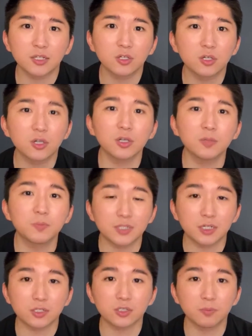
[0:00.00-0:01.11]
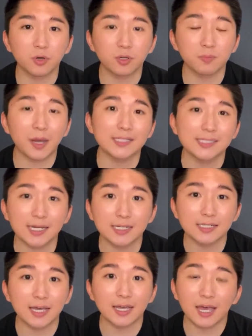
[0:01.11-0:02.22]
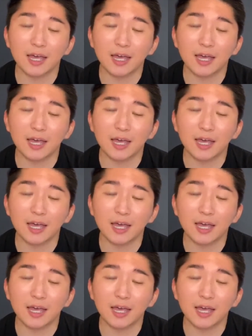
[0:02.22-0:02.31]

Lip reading: could potentially put my day-to-day